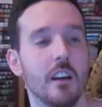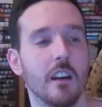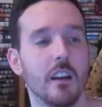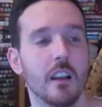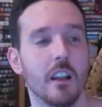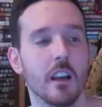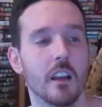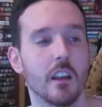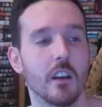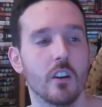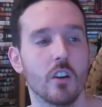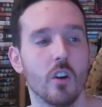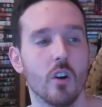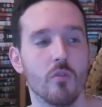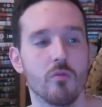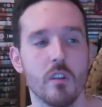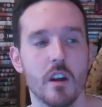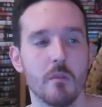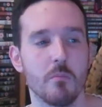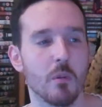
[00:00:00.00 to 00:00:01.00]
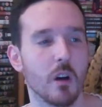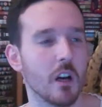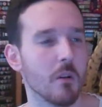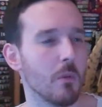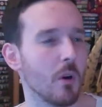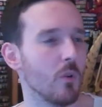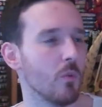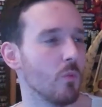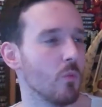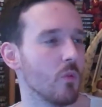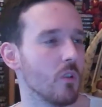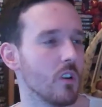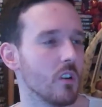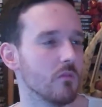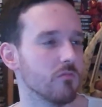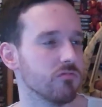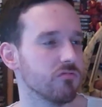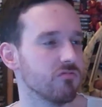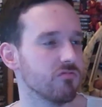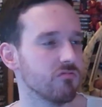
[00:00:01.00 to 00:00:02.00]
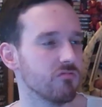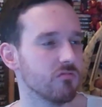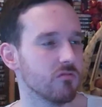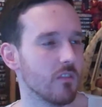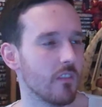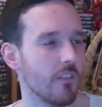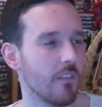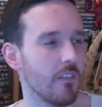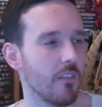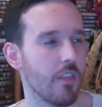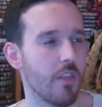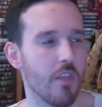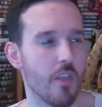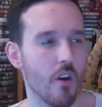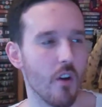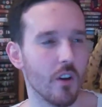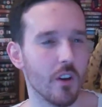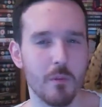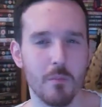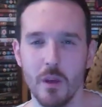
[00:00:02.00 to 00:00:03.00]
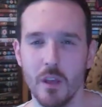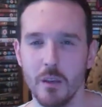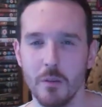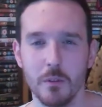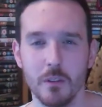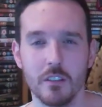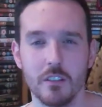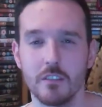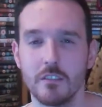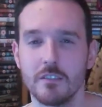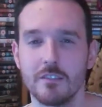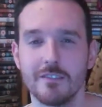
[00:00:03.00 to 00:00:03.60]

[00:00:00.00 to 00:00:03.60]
Like, it got read by about, what, thirty people?